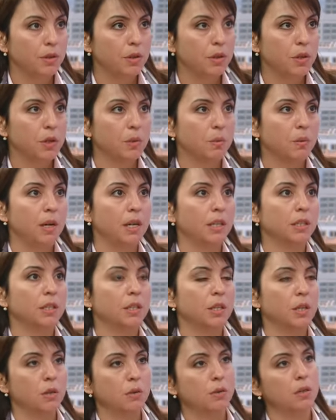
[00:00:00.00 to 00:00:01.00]
you
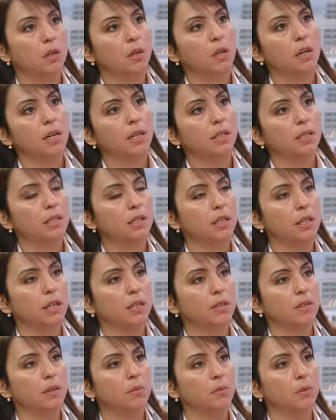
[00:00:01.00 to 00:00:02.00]
actually utilized the
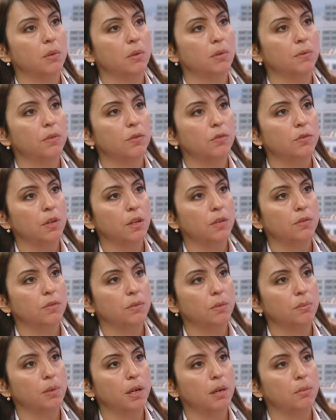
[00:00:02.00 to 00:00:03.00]
example of the Czech
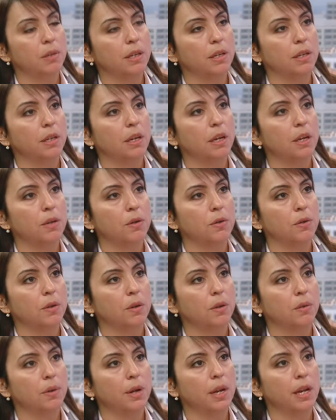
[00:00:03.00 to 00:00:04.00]
Republic and
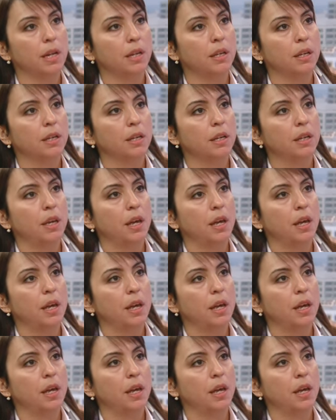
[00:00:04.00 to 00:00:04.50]
Ukraine